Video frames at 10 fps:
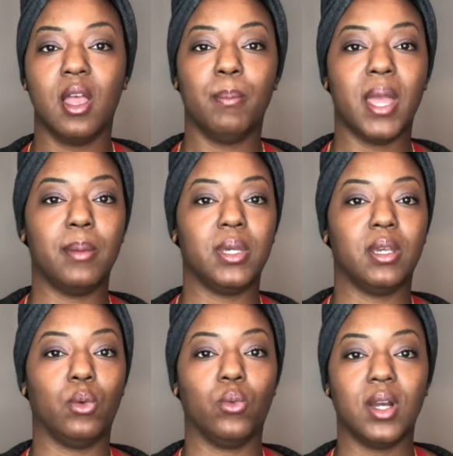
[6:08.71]

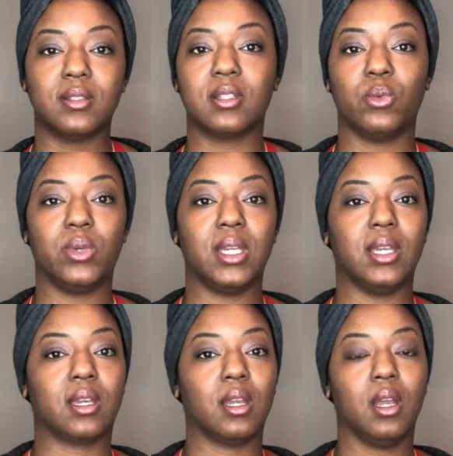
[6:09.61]
maybe once a
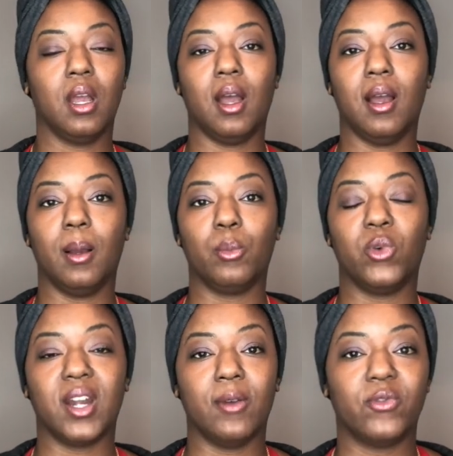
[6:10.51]
week um,
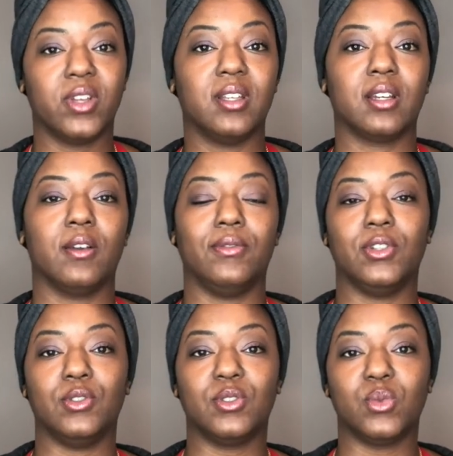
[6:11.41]
when I'm feeling confused,